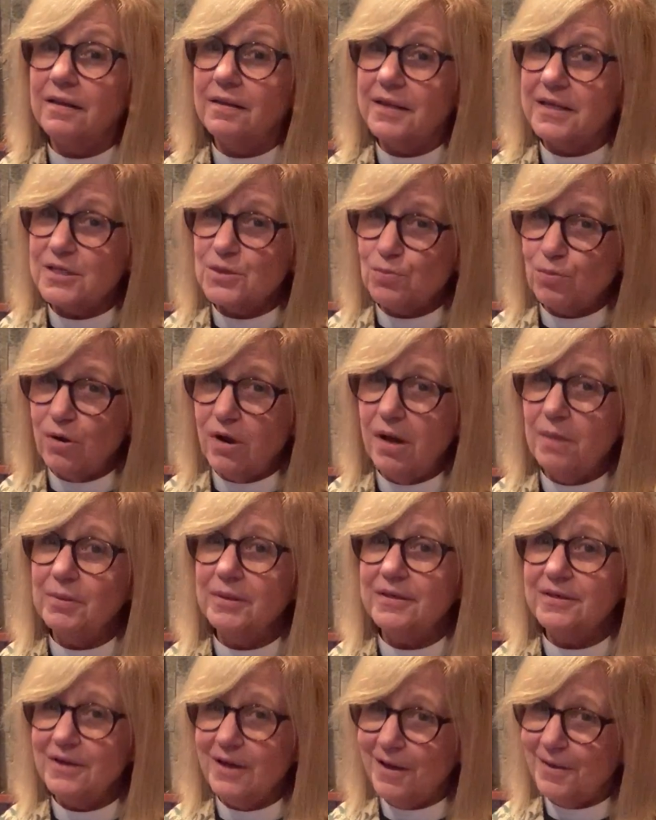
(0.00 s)
that's
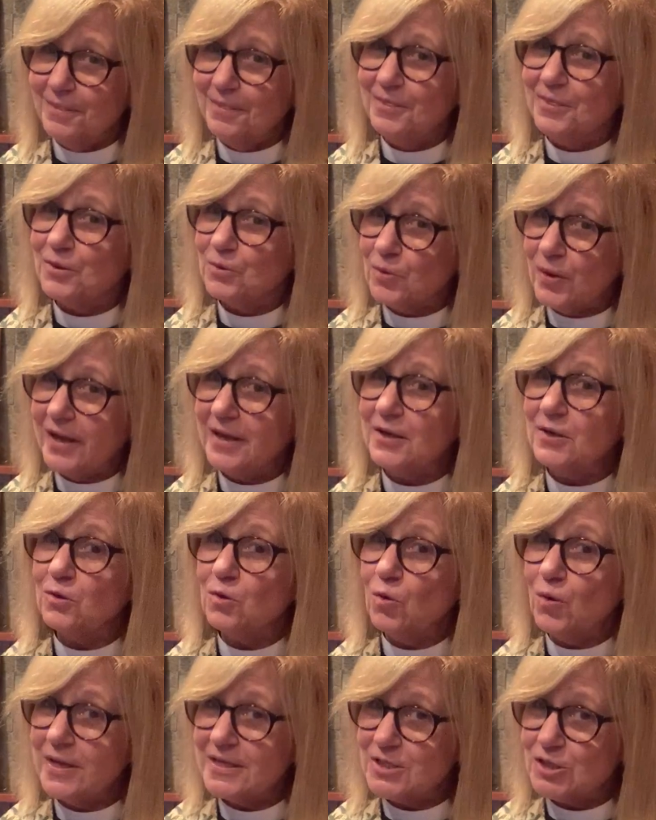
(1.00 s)
probably not the right
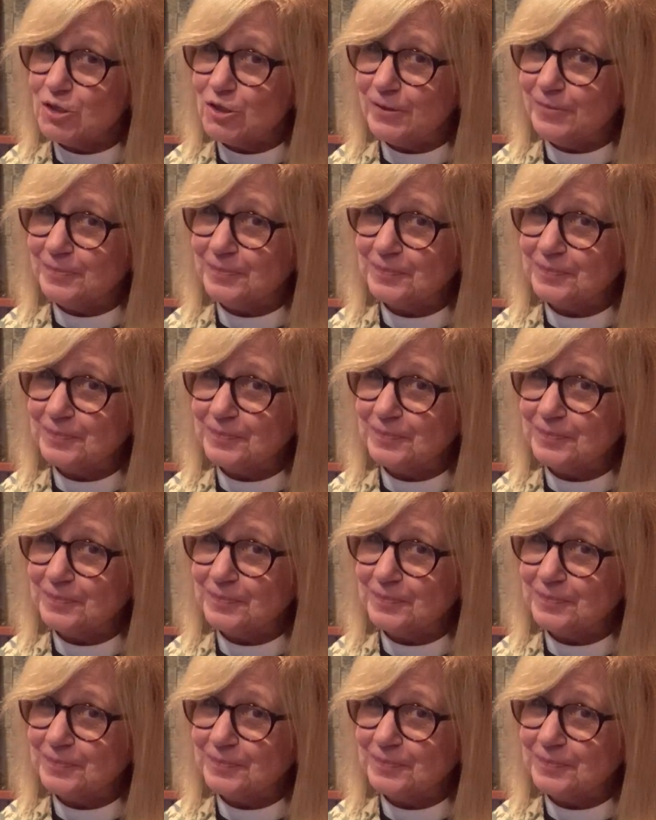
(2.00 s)
question.